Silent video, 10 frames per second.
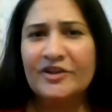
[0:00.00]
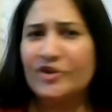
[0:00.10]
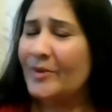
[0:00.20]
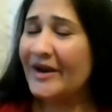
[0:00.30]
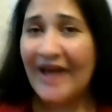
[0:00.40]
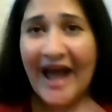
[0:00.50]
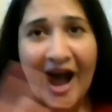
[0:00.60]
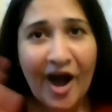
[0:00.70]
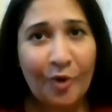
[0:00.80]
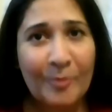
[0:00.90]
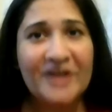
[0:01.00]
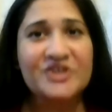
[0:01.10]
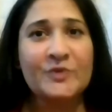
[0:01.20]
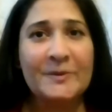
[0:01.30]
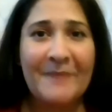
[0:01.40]
no matter how
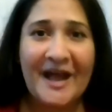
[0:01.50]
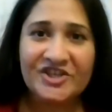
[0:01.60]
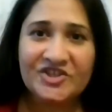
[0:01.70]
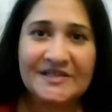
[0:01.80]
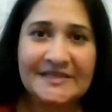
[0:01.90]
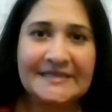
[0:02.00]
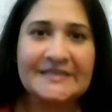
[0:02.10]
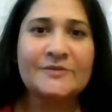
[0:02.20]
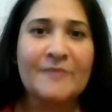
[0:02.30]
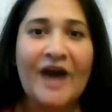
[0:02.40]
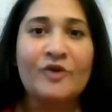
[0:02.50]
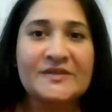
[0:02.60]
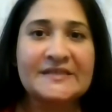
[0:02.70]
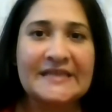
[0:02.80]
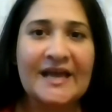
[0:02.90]
much we patch the system
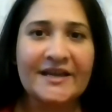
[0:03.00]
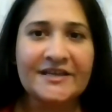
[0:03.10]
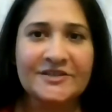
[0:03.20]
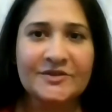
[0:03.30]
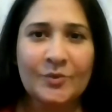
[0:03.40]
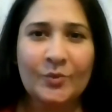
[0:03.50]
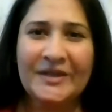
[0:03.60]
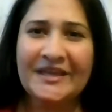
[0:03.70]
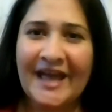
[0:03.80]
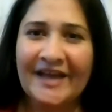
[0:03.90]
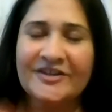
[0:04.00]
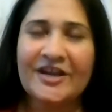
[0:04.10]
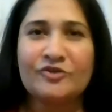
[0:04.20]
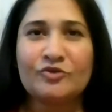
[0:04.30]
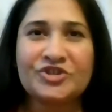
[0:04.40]
outside, we carry
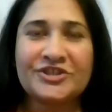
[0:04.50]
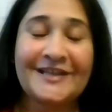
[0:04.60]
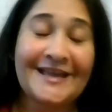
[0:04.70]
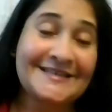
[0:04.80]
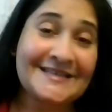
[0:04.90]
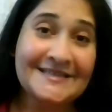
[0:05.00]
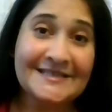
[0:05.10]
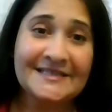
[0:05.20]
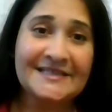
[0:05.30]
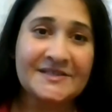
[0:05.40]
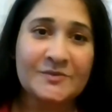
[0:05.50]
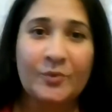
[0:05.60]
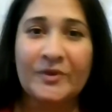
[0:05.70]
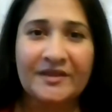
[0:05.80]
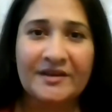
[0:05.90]
our notional identities
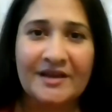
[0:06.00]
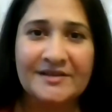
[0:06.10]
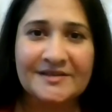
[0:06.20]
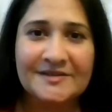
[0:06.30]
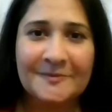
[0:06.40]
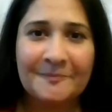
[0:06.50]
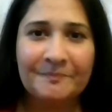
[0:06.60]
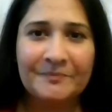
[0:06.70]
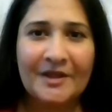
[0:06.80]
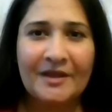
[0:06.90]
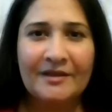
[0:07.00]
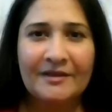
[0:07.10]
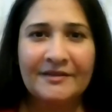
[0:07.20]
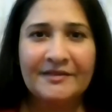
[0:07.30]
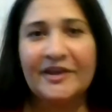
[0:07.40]
within us.
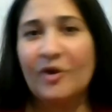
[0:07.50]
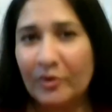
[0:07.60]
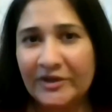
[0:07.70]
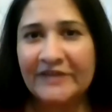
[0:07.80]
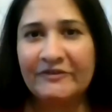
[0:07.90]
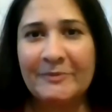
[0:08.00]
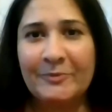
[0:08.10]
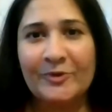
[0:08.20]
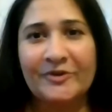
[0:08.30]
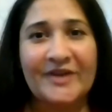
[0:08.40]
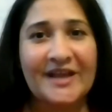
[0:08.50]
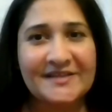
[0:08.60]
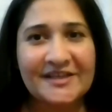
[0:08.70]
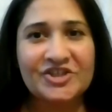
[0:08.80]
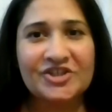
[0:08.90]
The only way
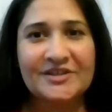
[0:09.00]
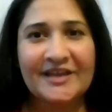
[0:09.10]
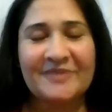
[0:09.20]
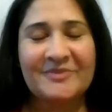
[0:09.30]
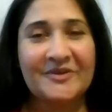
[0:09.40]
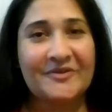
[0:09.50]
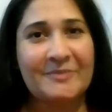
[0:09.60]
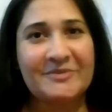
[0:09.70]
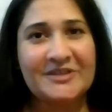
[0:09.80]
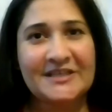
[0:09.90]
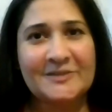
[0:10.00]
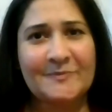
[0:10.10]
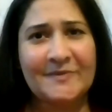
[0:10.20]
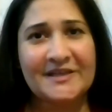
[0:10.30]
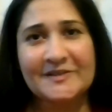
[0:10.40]
polarization can be remedied
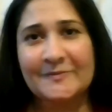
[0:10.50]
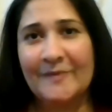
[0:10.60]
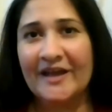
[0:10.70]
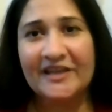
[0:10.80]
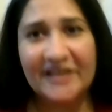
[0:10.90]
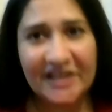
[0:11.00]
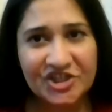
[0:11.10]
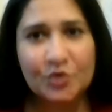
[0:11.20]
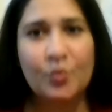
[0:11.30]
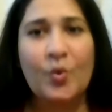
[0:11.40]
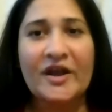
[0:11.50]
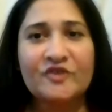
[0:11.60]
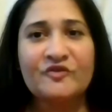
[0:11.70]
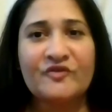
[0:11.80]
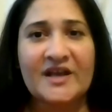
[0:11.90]
is by each one
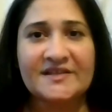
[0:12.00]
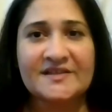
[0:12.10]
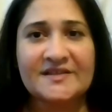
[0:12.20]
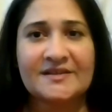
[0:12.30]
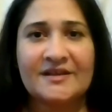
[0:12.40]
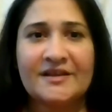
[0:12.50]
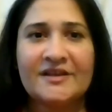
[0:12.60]
of us